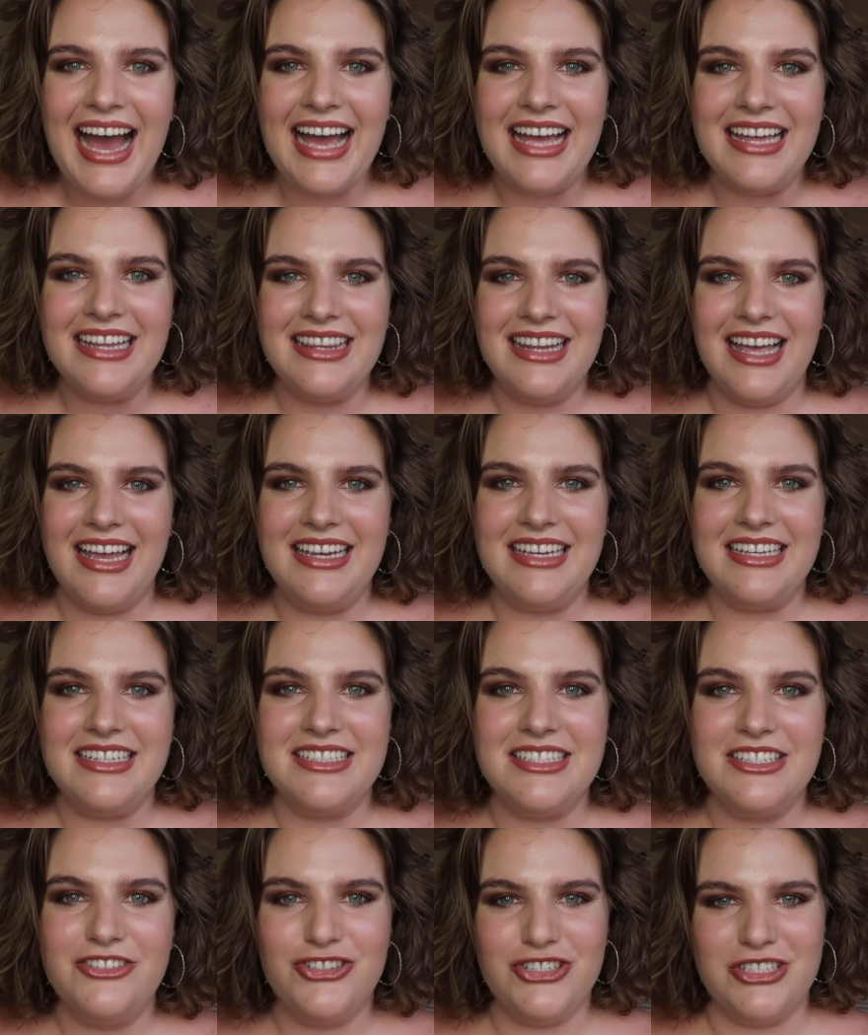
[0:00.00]
I like
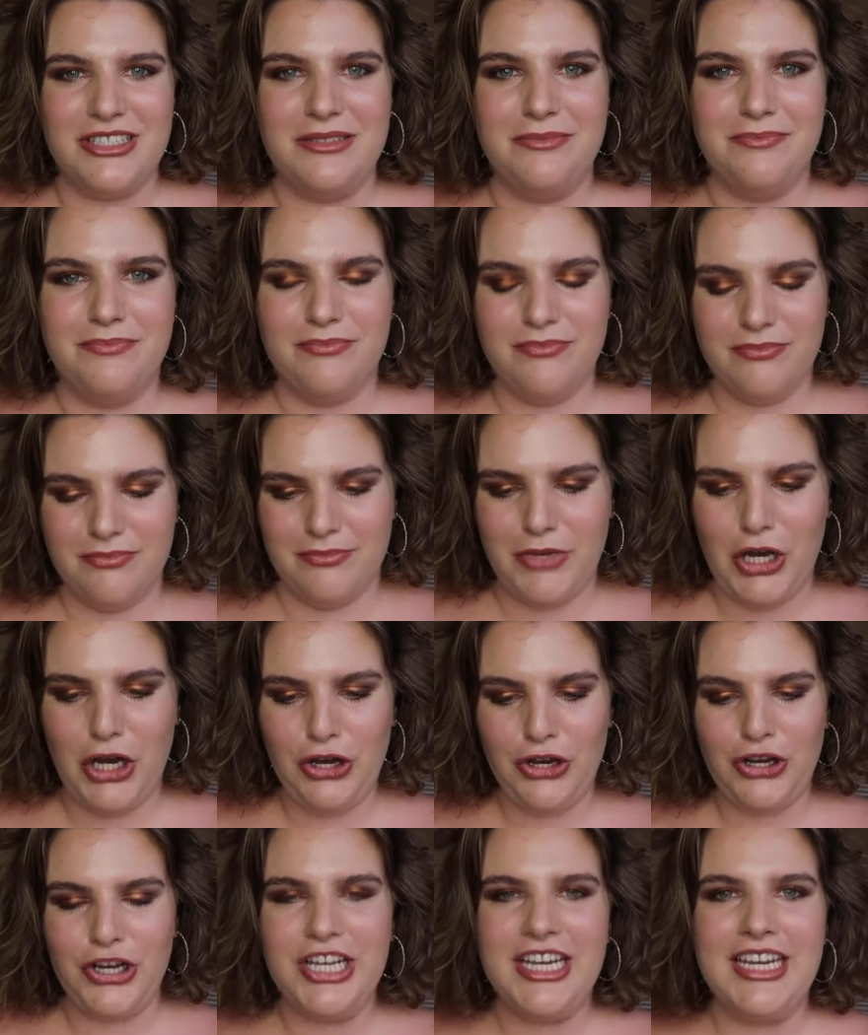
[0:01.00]
it to just
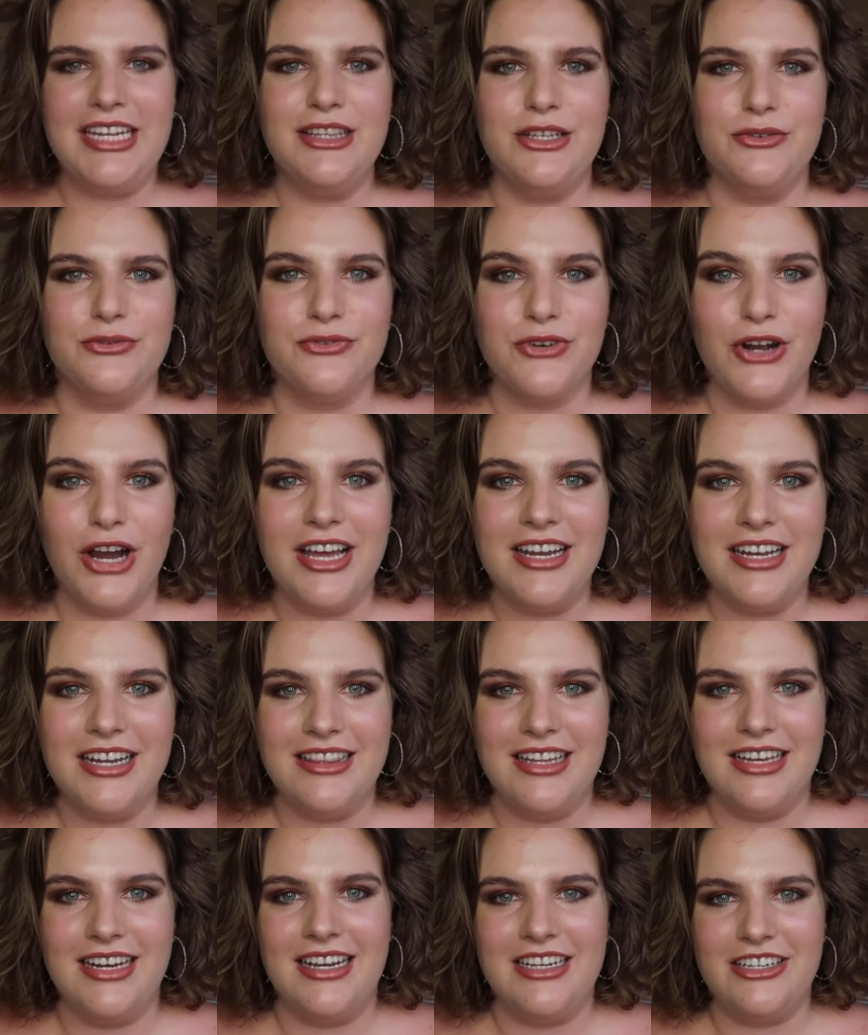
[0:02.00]
hook in the front
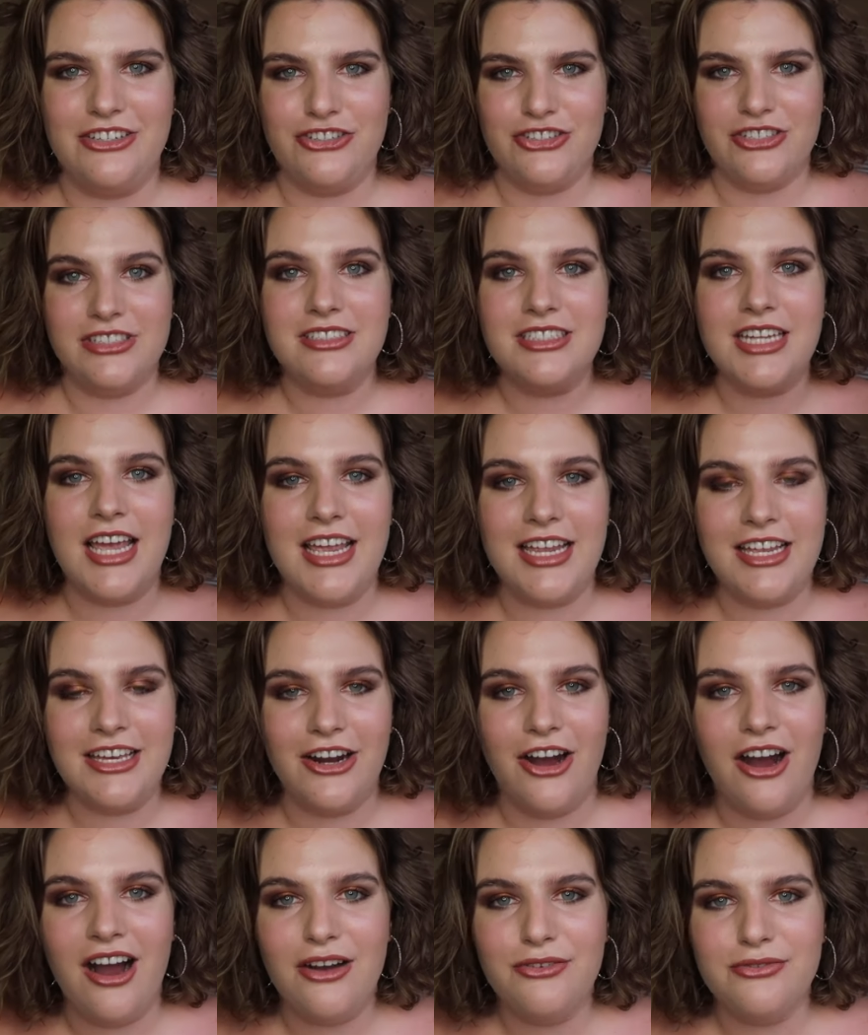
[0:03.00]
and then I can just take
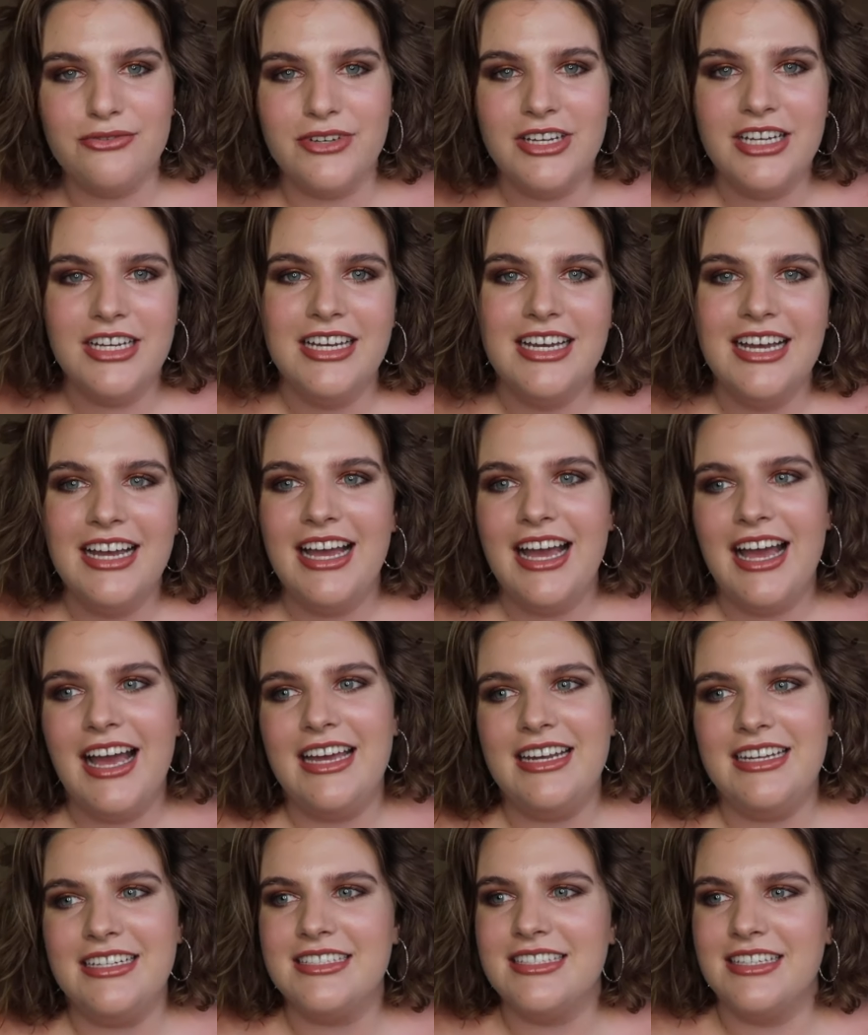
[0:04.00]
it off
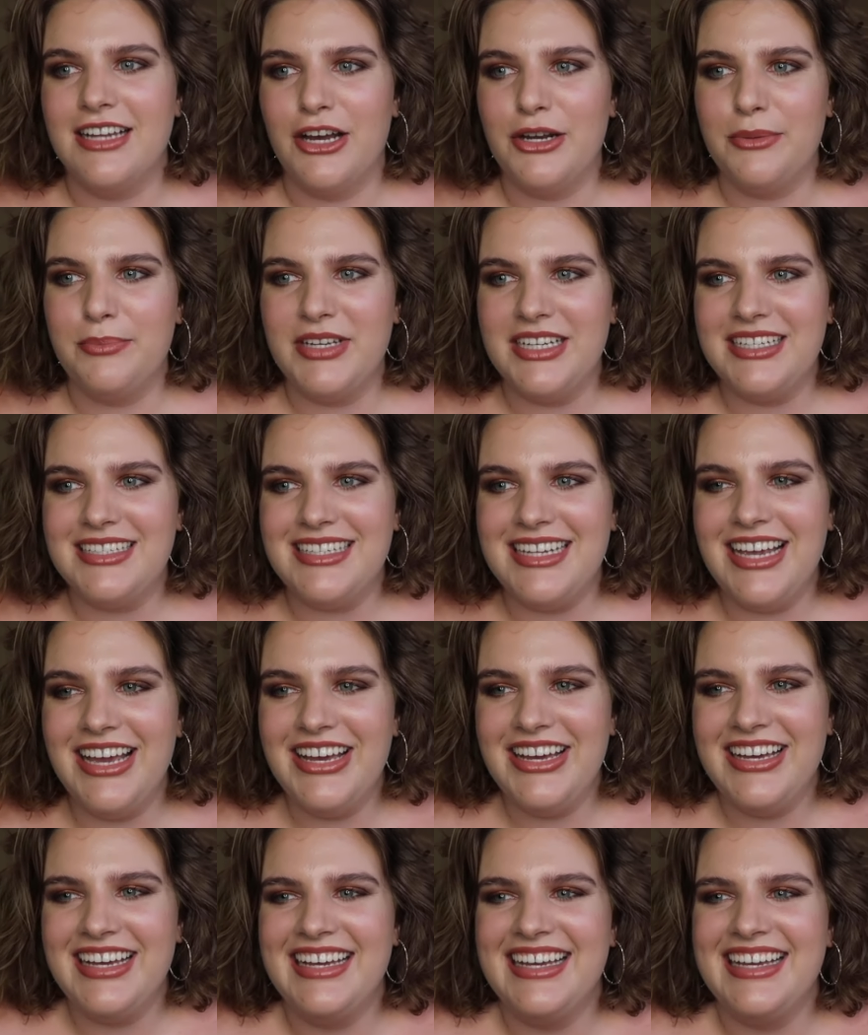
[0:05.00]
and it's not a big deal.